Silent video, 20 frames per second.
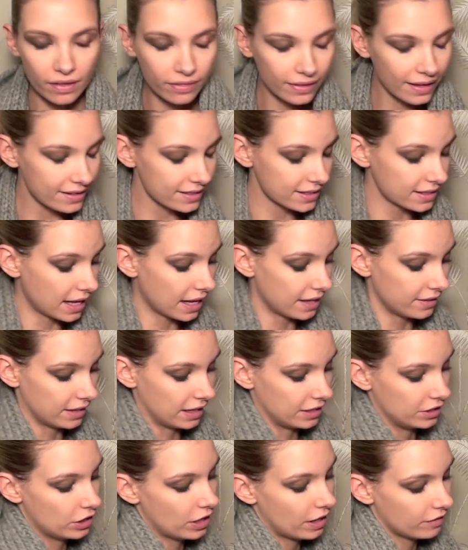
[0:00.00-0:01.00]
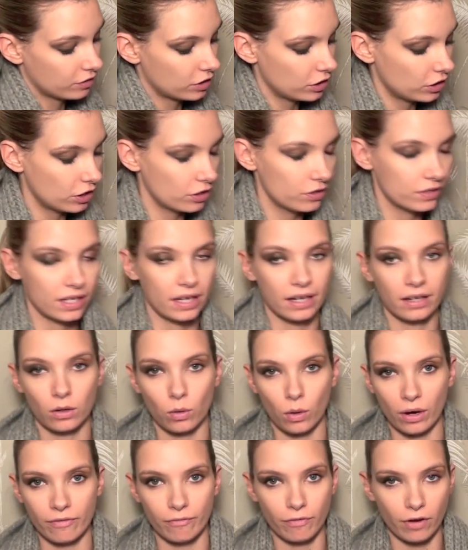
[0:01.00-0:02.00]
that's that then, you have to use it
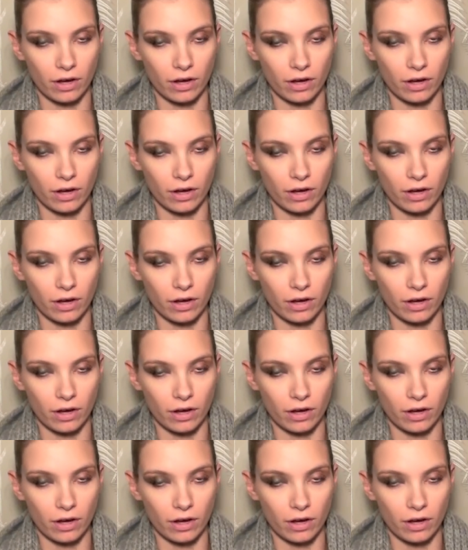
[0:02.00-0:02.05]
quite